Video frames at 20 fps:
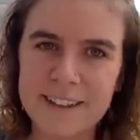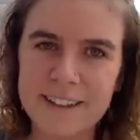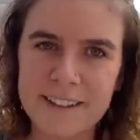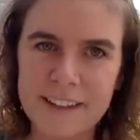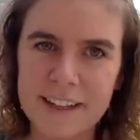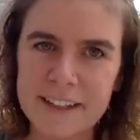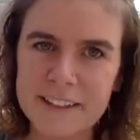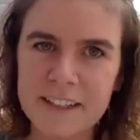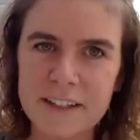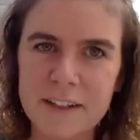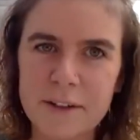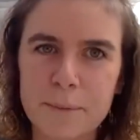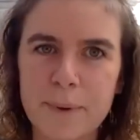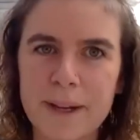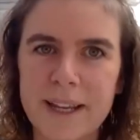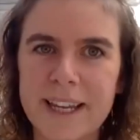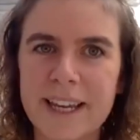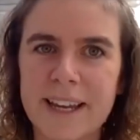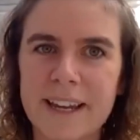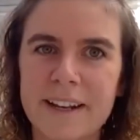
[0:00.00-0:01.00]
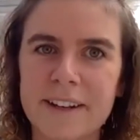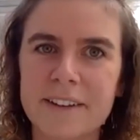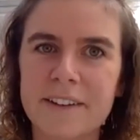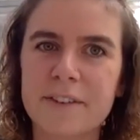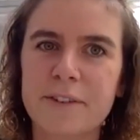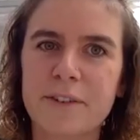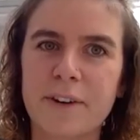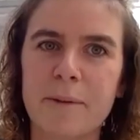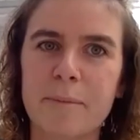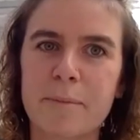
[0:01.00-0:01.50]
because I'd done a weekend
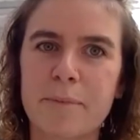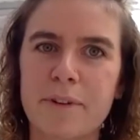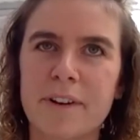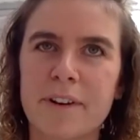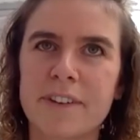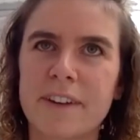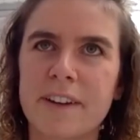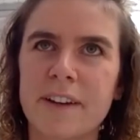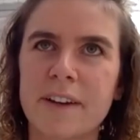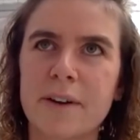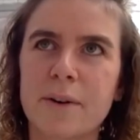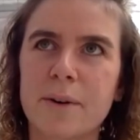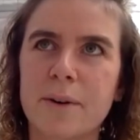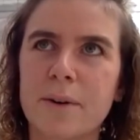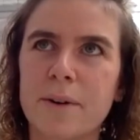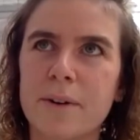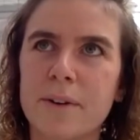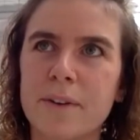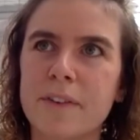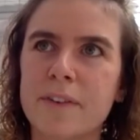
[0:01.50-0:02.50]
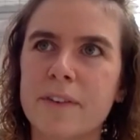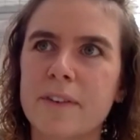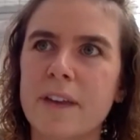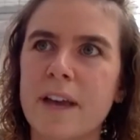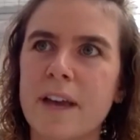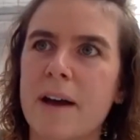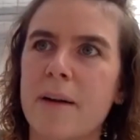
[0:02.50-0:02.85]
screen printing course.